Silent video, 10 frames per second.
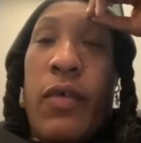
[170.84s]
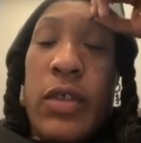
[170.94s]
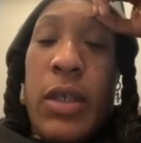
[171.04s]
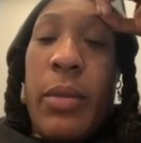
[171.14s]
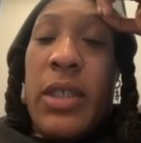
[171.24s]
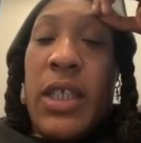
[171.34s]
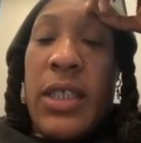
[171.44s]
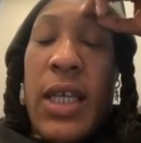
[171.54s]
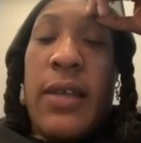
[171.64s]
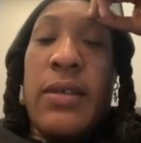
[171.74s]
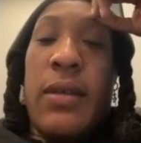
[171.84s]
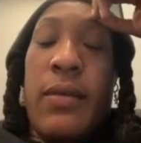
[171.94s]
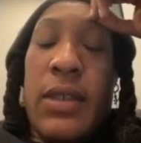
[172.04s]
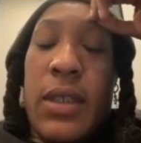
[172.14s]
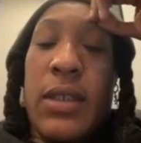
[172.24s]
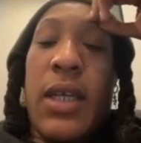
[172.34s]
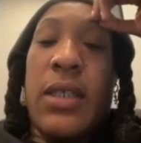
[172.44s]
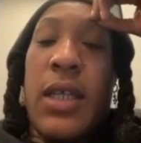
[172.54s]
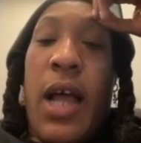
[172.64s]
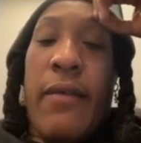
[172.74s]
some of the
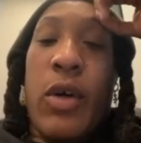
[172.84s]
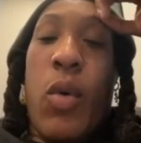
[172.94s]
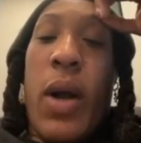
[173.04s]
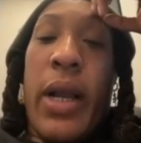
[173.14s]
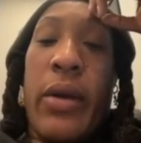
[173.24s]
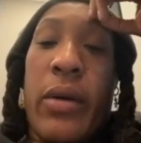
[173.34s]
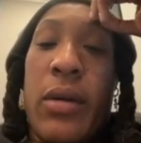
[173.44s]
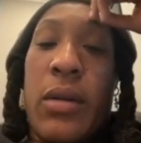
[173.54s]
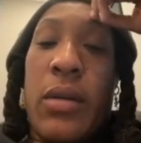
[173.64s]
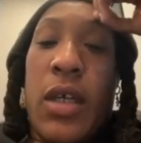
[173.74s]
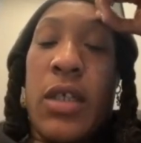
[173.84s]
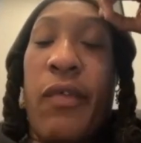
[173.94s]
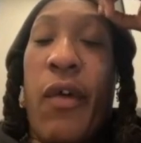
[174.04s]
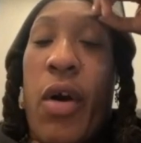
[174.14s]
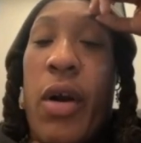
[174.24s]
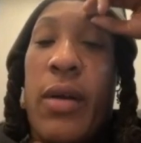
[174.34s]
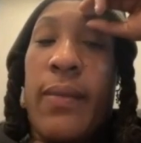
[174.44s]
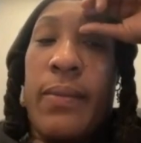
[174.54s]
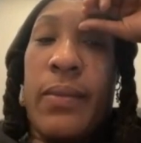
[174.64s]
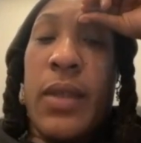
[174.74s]
success that I've acquired thus far.
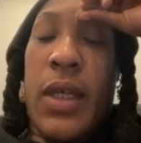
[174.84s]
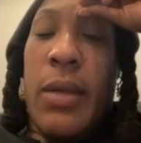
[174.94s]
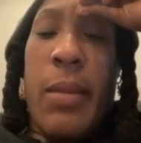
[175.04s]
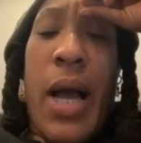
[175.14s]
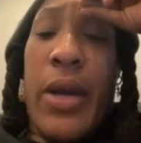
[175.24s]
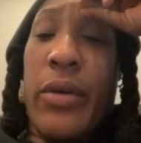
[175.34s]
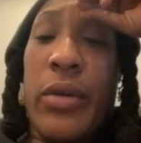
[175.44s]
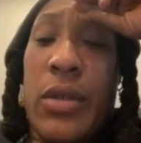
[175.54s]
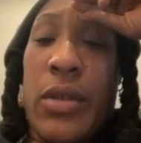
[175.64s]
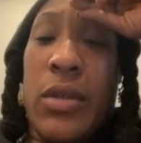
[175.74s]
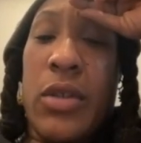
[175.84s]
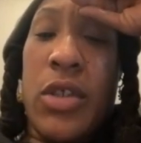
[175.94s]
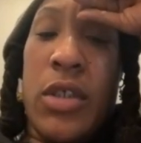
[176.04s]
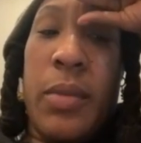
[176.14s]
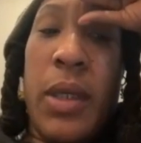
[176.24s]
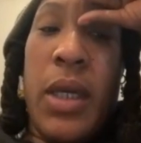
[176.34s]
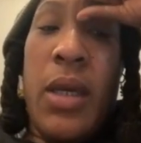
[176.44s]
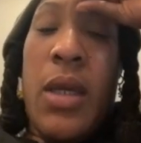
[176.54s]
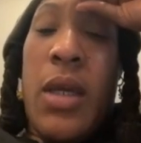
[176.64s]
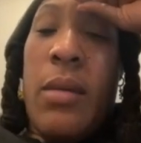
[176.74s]
And I'm honored to just be
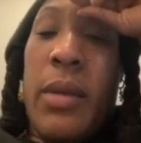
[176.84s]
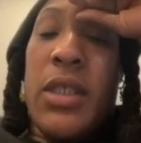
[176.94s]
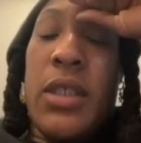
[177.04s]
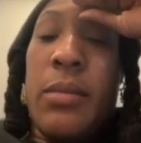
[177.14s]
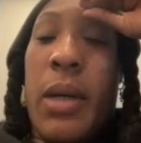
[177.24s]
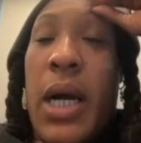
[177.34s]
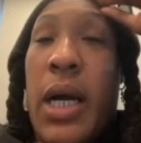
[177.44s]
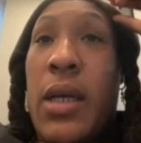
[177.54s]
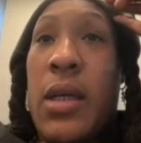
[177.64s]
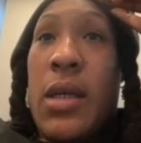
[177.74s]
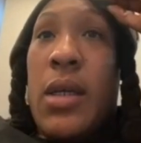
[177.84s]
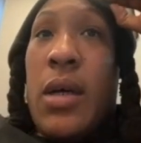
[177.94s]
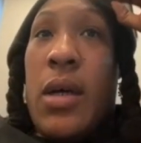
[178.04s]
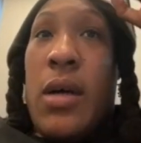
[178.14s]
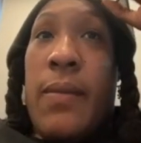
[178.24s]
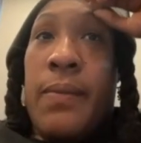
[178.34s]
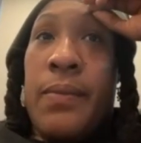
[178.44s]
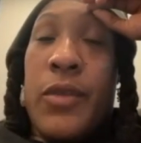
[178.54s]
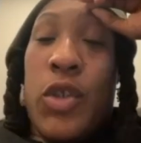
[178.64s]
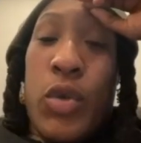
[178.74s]
mentioned by
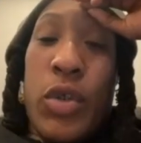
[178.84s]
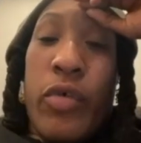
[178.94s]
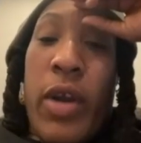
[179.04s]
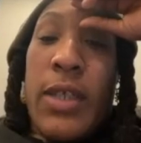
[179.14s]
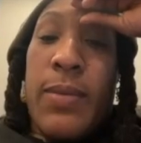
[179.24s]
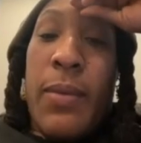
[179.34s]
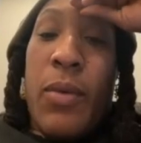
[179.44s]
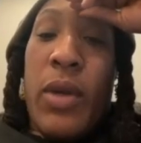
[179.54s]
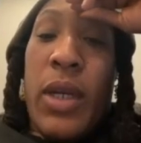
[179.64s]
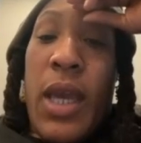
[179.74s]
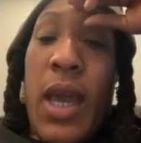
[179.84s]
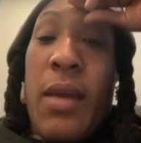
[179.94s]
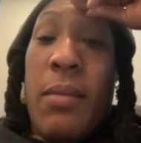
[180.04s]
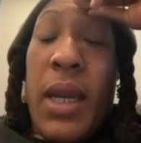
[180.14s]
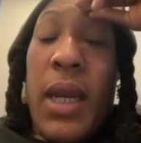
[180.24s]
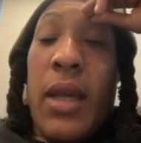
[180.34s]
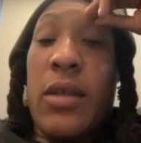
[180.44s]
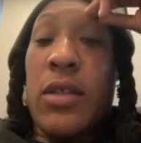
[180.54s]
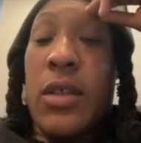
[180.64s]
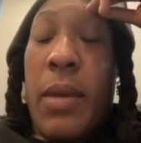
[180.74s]
two of the greatest people in the game, meaning
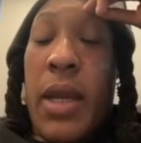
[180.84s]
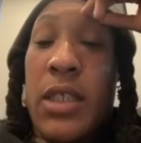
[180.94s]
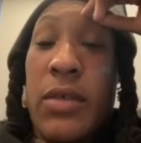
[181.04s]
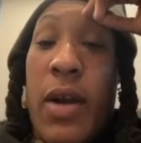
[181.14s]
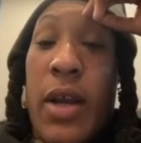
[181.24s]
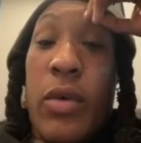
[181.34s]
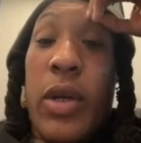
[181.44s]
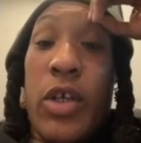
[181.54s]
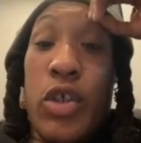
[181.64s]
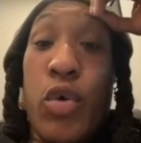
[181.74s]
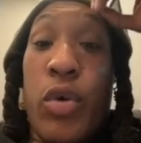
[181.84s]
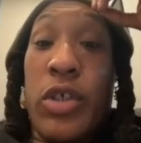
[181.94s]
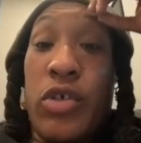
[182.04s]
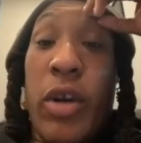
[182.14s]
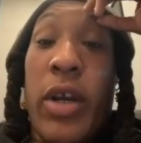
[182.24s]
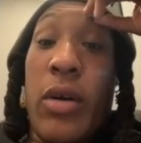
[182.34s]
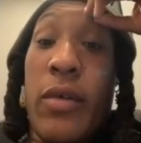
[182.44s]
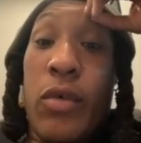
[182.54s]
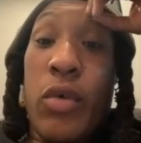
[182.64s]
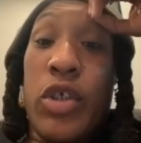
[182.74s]
Amanda Serrano and her short trainer,
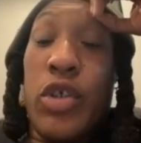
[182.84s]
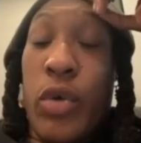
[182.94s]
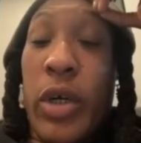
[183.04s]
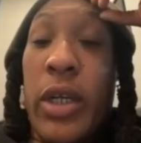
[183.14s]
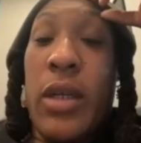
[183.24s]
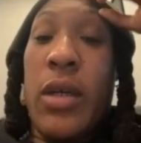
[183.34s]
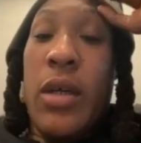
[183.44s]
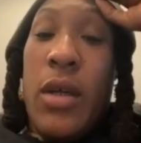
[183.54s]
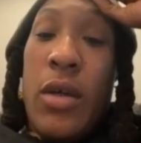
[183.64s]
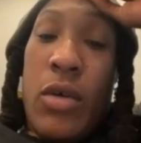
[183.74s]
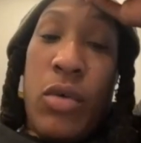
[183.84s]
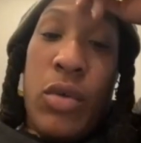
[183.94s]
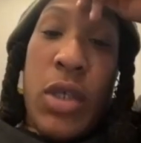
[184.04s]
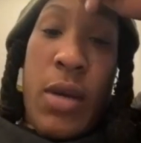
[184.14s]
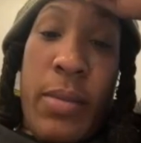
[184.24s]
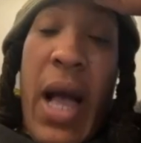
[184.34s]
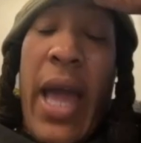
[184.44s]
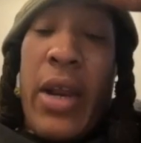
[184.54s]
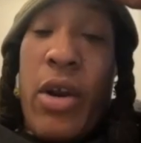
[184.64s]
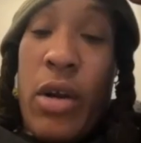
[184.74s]
of course, Jordan, who's
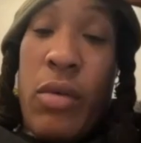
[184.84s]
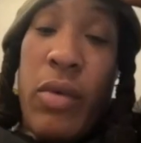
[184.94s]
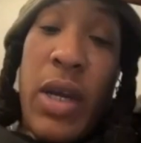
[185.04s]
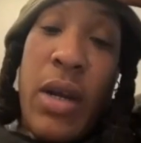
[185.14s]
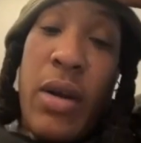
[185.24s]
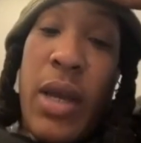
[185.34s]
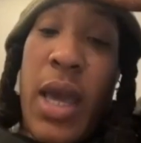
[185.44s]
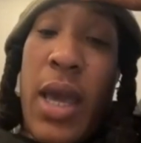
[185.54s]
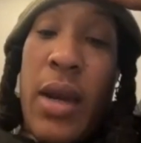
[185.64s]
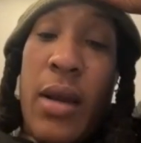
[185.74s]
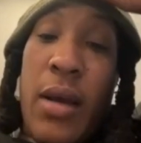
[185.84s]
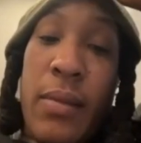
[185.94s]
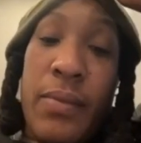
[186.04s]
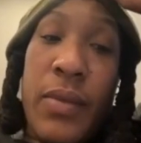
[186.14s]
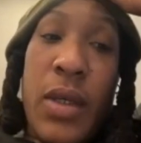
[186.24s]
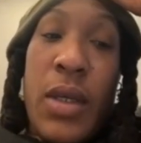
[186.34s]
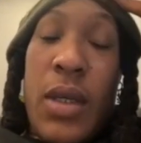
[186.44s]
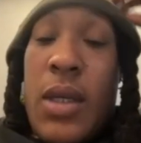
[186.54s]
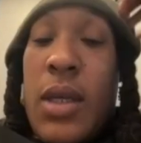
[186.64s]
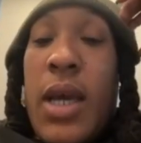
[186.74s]
guided her career and
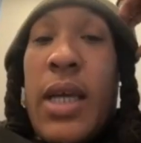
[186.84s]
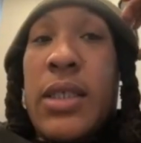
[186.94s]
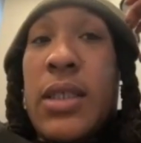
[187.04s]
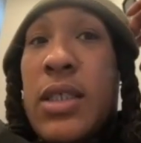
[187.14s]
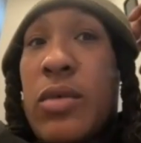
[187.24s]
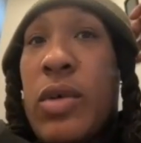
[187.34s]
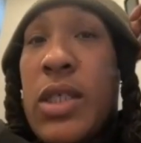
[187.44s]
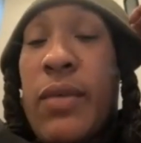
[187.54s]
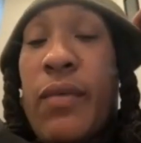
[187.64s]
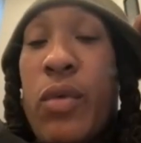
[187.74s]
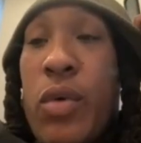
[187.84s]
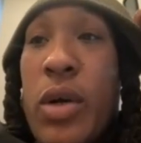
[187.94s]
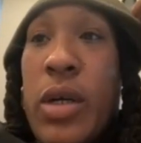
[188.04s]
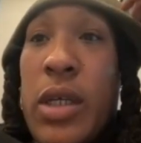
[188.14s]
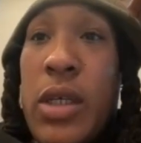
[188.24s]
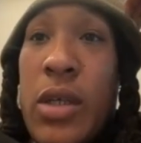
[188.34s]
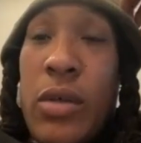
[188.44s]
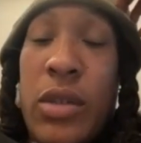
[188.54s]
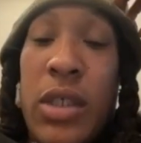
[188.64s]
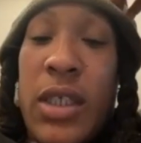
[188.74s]
has is the reason for, you
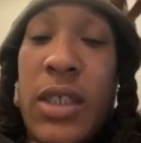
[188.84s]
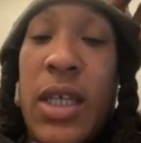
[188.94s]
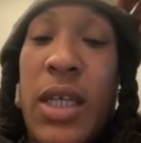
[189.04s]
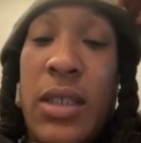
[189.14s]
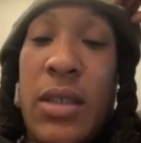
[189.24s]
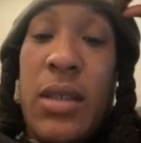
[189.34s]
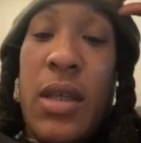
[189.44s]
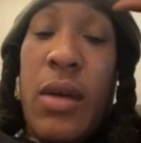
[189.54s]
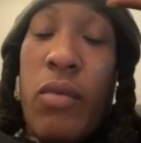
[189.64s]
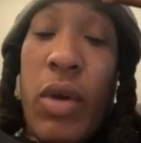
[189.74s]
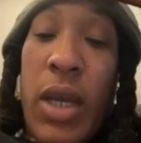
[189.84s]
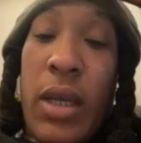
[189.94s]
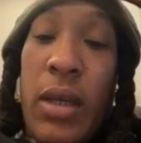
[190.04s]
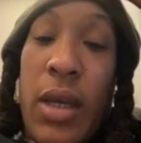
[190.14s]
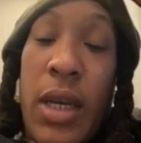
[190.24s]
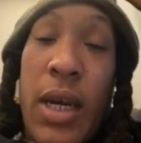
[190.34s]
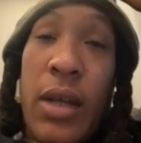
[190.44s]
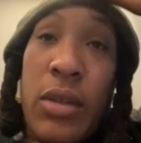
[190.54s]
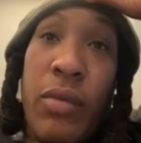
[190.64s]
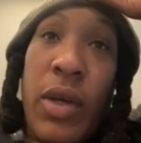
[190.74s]
know, the success in the ring, in and
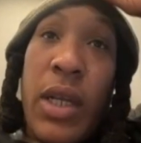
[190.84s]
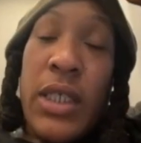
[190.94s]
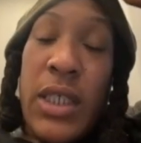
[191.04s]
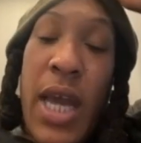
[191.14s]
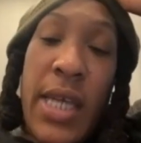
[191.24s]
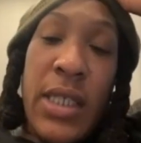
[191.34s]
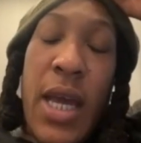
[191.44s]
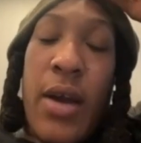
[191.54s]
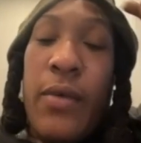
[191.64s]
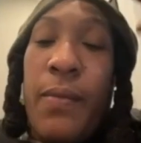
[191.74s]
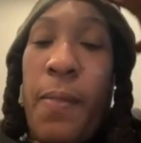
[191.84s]
out the ring that she has now.